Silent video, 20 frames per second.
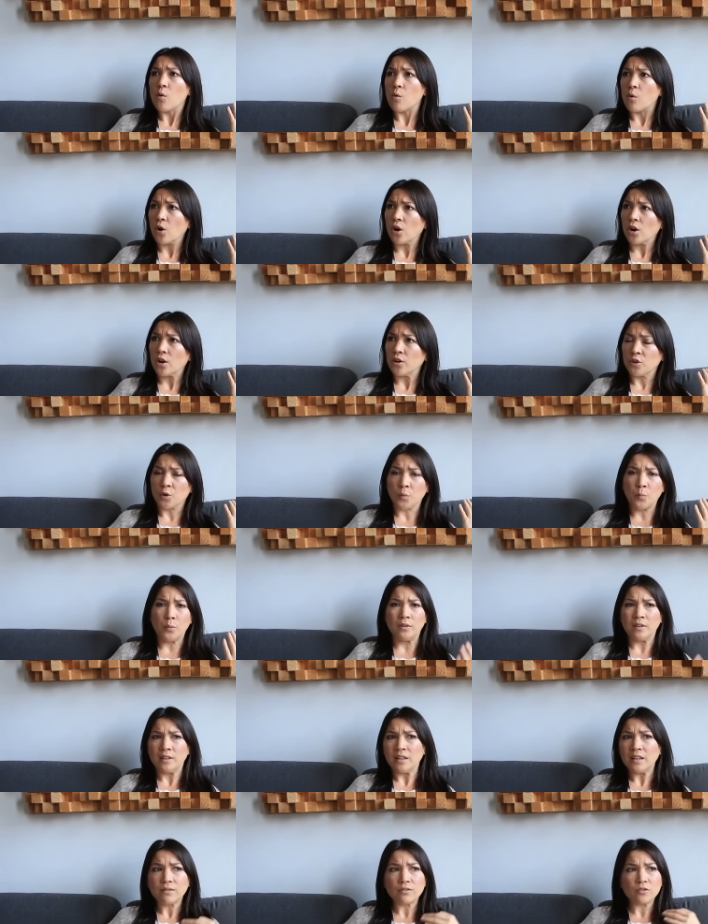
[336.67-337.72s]
or your
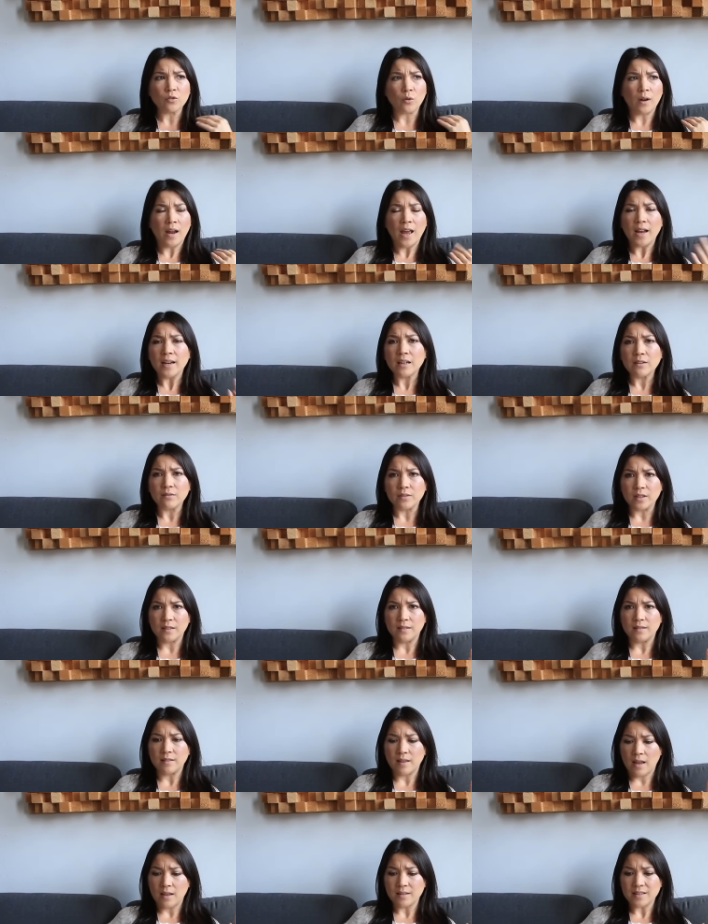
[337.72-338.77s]
beliefs or any of
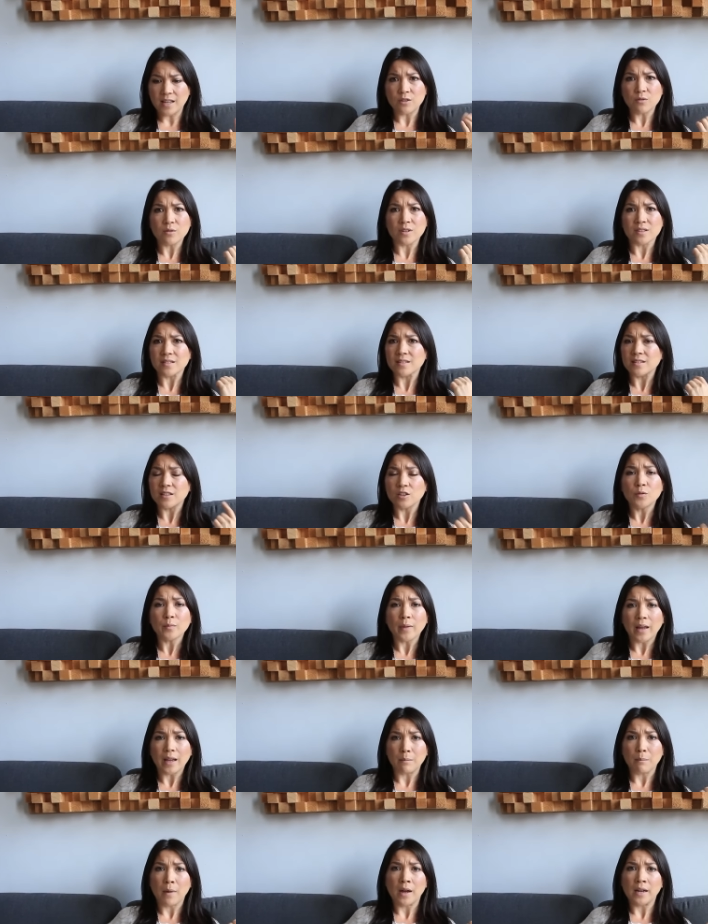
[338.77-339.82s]
these things. And you can still
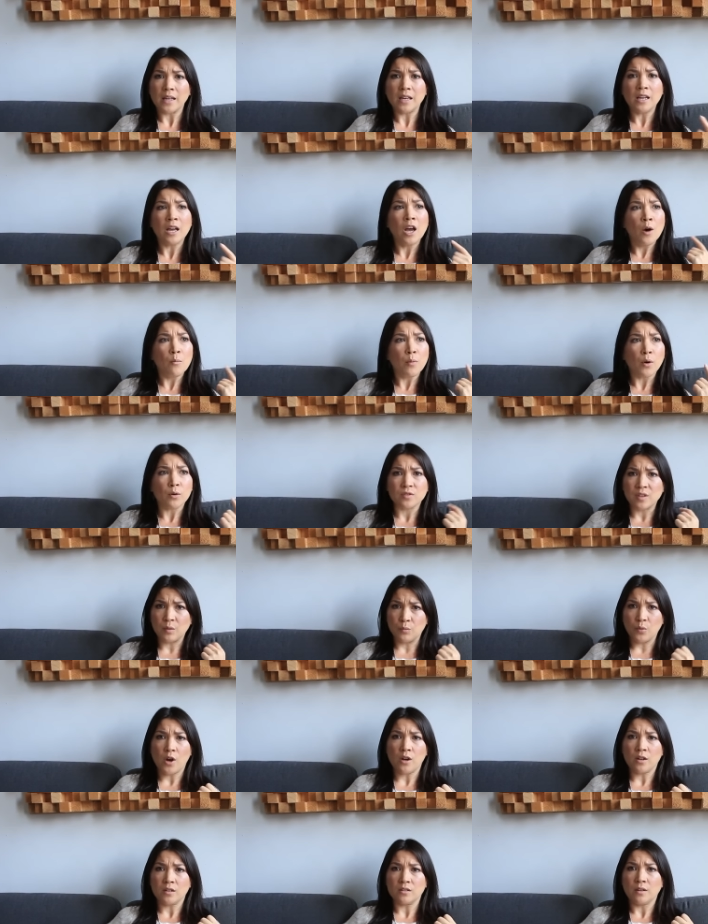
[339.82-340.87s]
make money posting
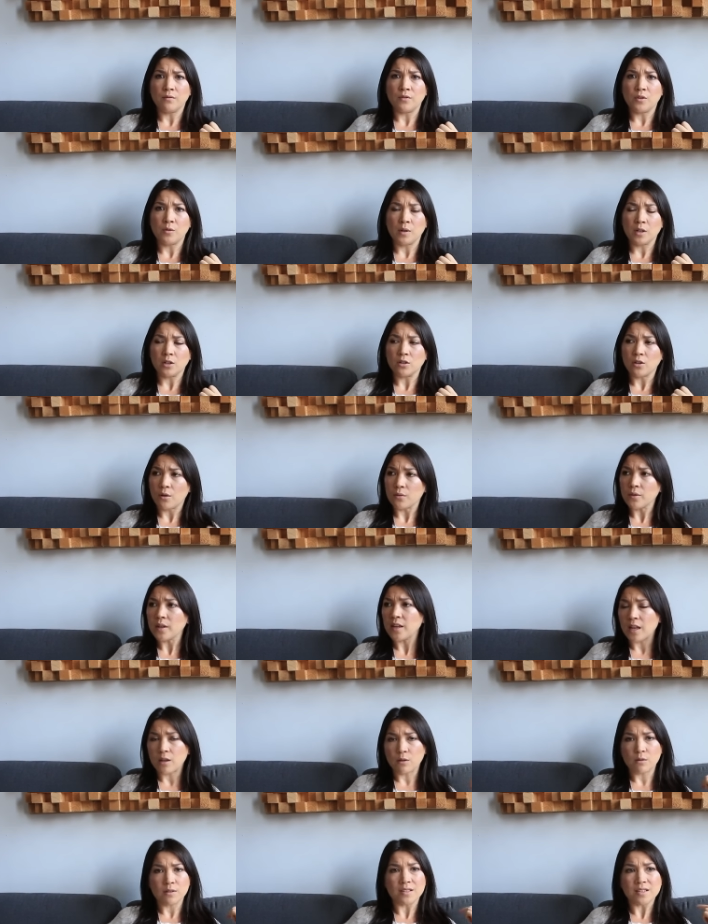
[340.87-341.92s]
products of you in clothing,
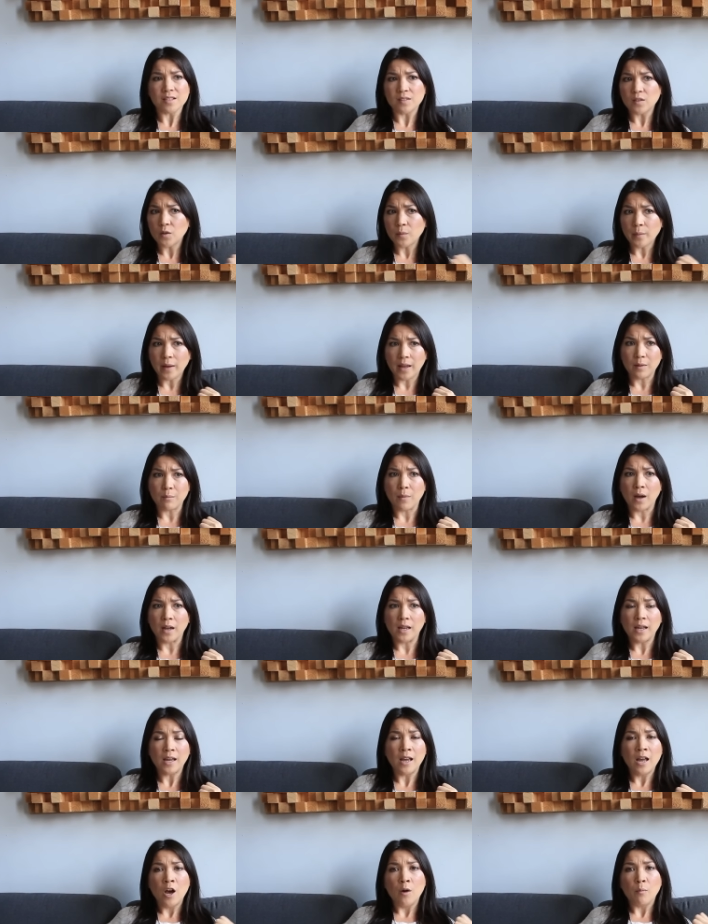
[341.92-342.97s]
and you can still make
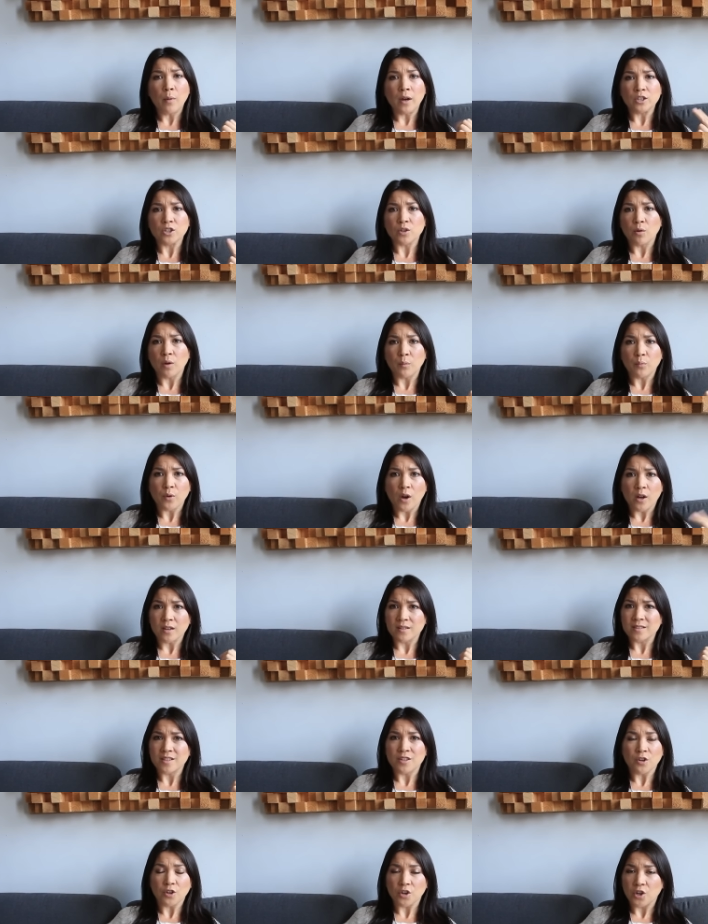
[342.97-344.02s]
money by showing
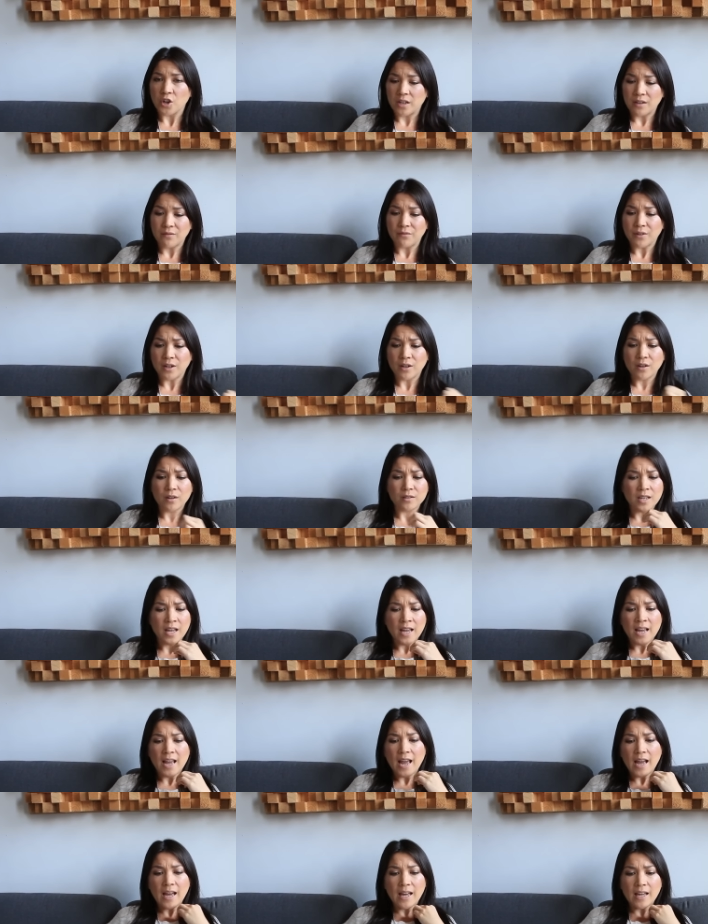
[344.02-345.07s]
products in your cooking videos,
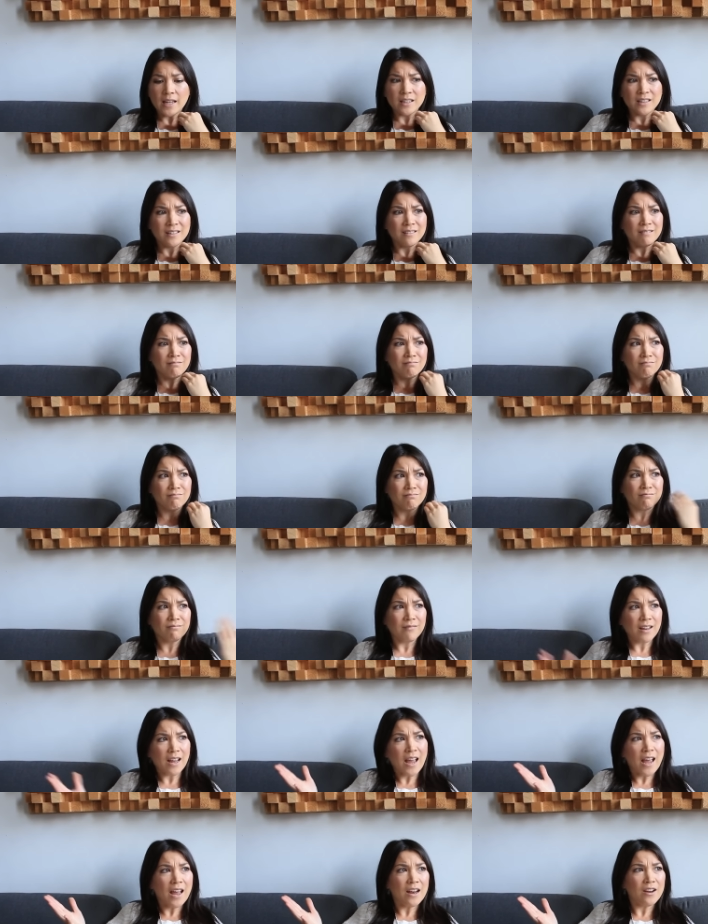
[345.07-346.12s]
and
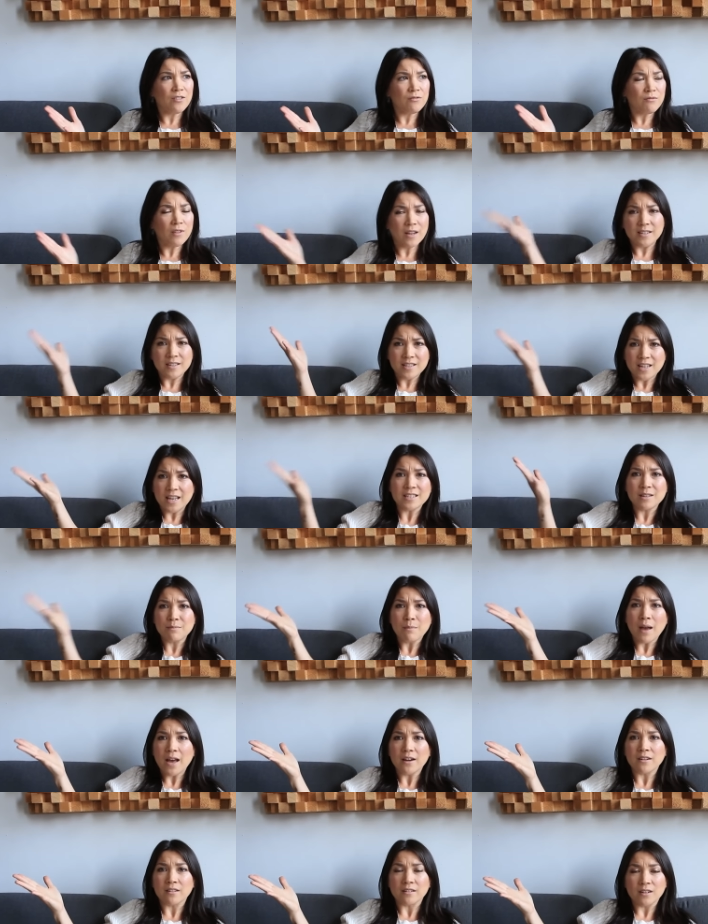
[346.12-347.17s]
it doesn't
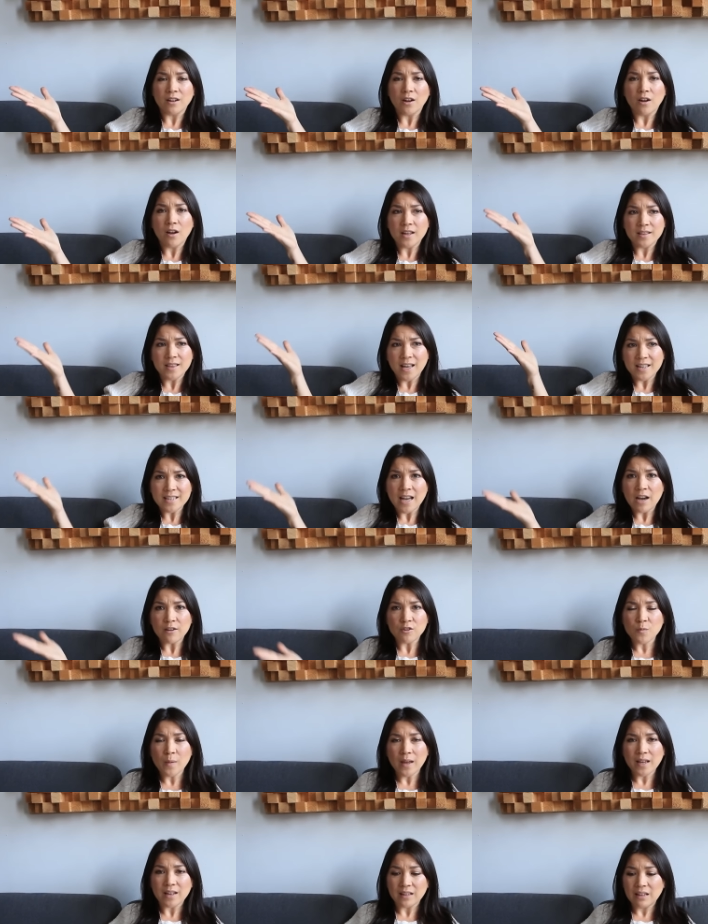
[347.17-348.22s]
matter. No, that's how
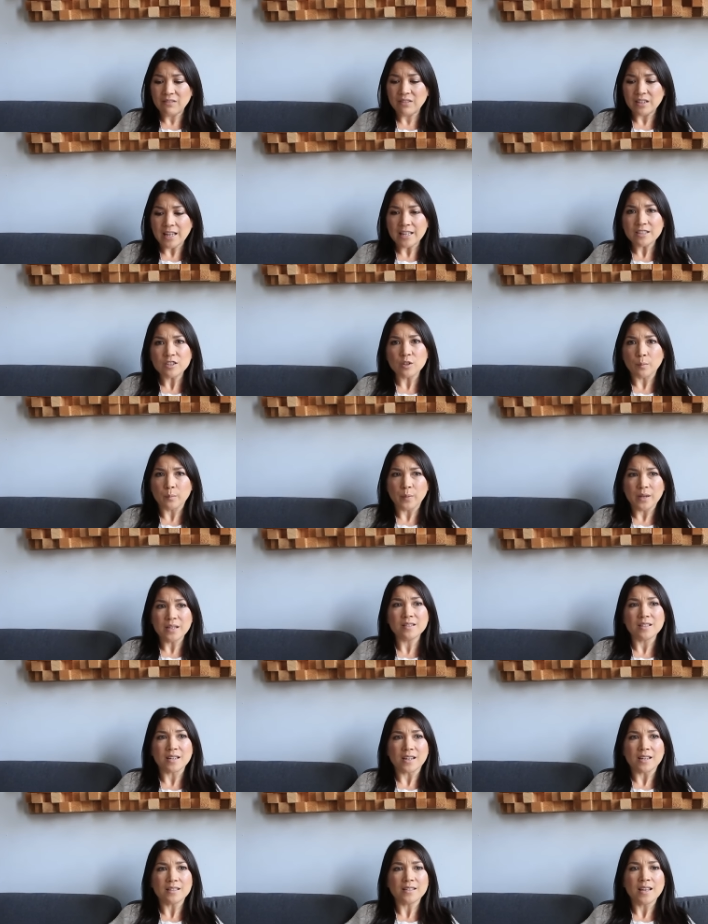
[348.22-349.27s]
you make a living, that's your
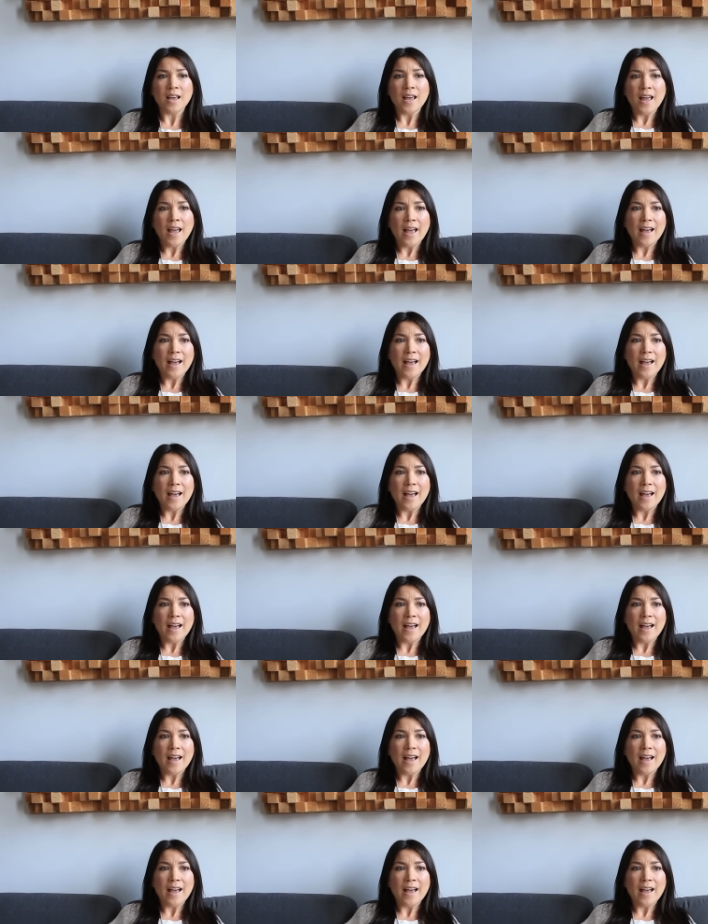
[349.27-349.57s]
business.